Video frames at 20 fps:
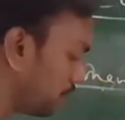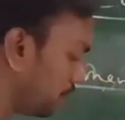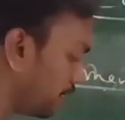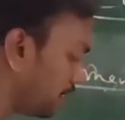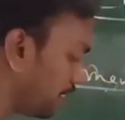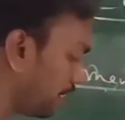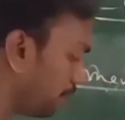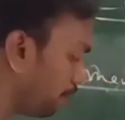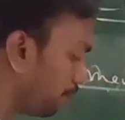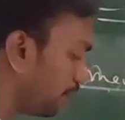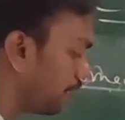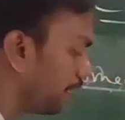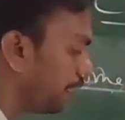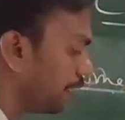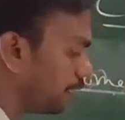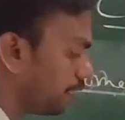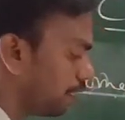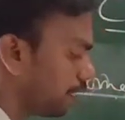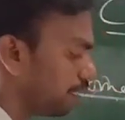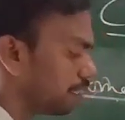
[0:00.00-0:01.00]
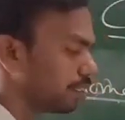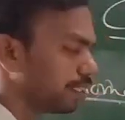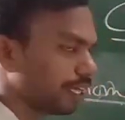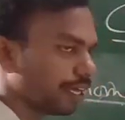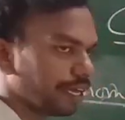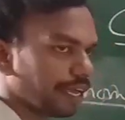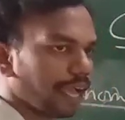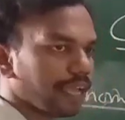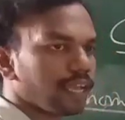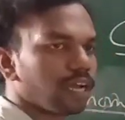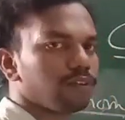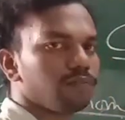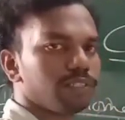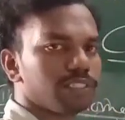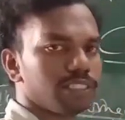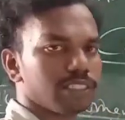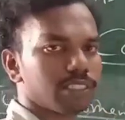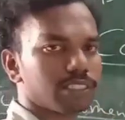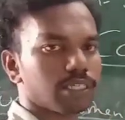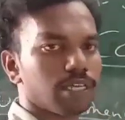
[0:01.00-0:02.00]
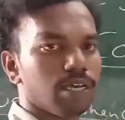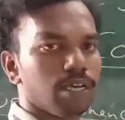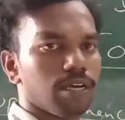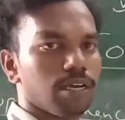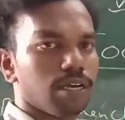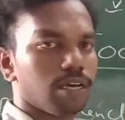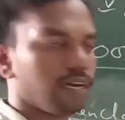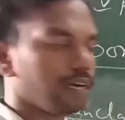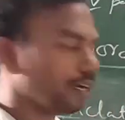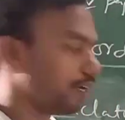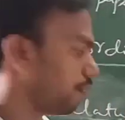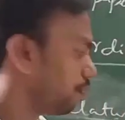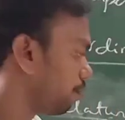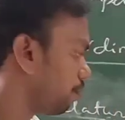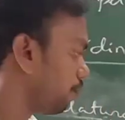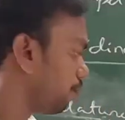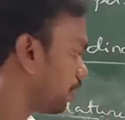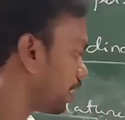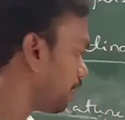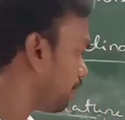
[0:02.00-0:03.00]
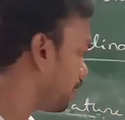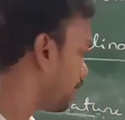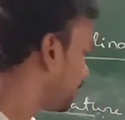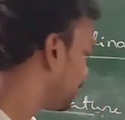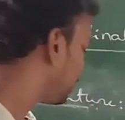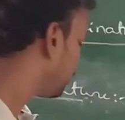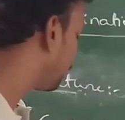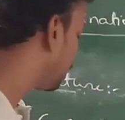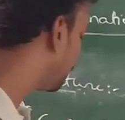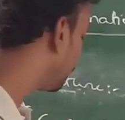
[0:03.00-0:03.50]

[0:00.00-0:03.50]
This number, the ion which is whatever it is which